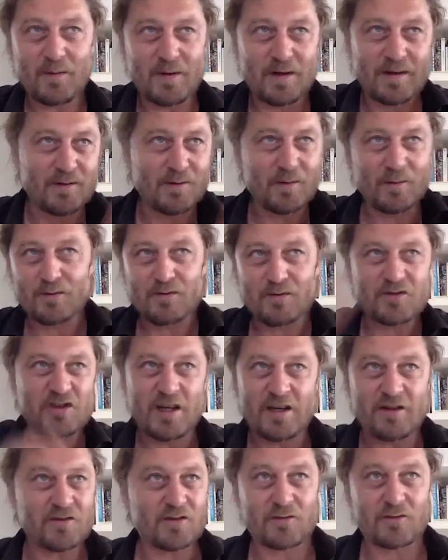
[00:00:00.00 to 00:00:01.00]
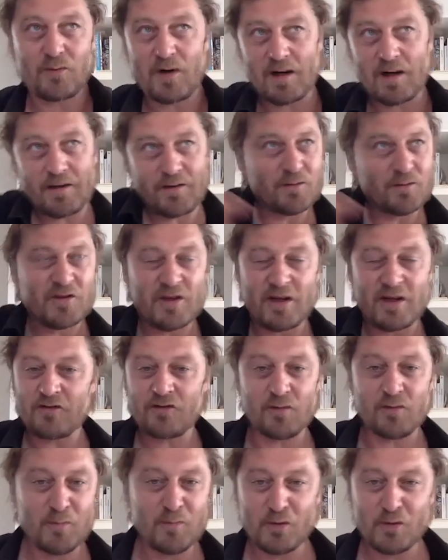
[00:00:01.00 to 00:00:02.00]
you change the track, you change
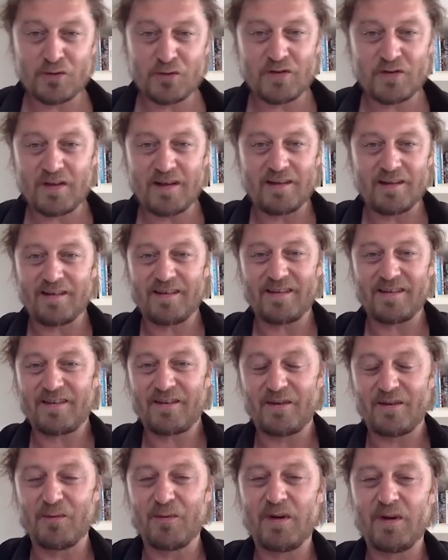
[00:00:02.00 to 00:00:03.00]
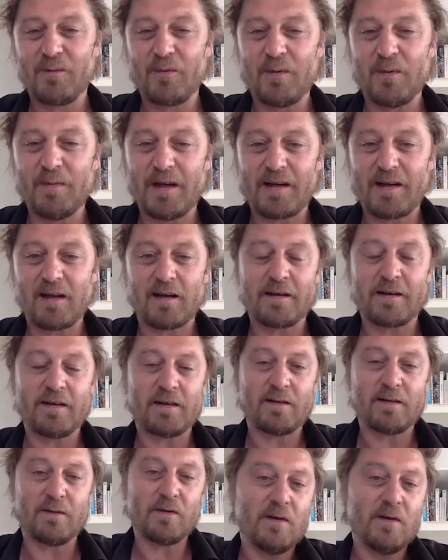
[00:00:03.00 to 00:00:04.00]
your mood. And so we make
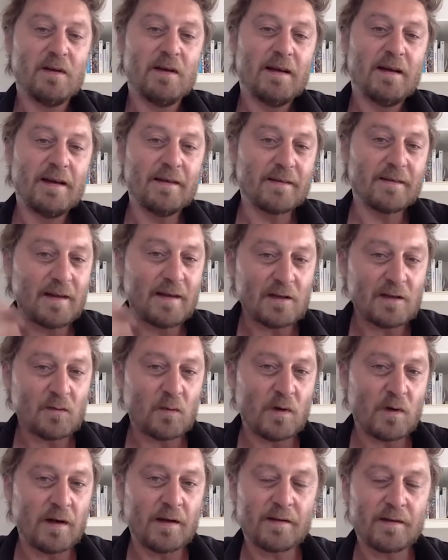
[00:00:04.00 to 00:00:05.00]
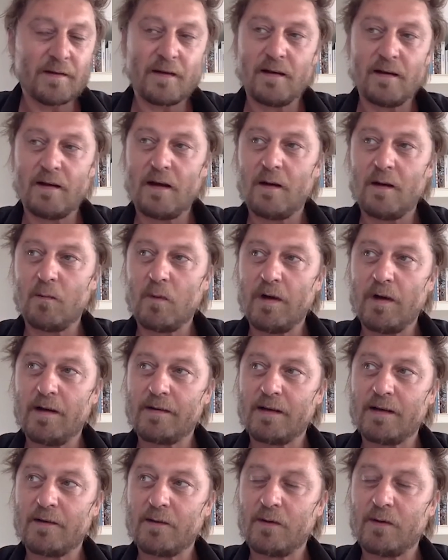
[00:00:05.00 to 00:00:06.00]
architecture in that way, a way
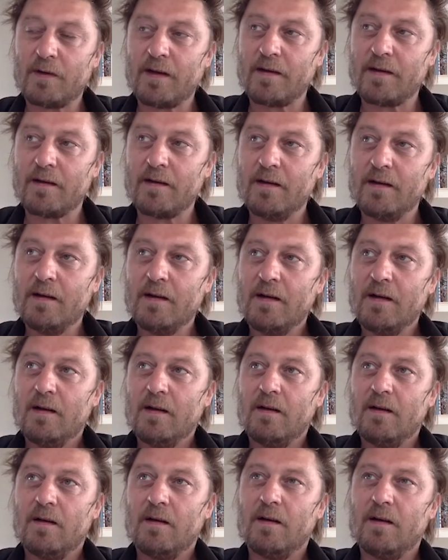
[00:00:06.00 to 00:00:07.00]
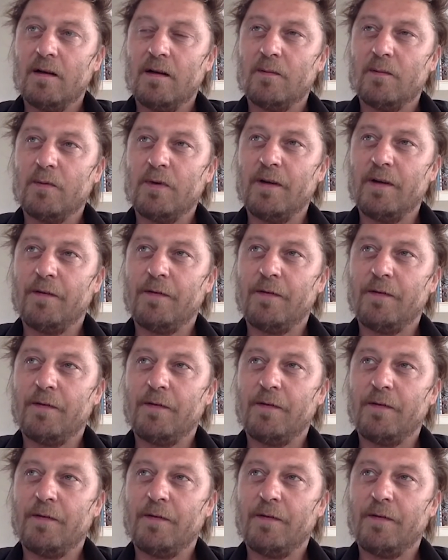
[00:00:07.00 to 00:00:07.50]
that you can really,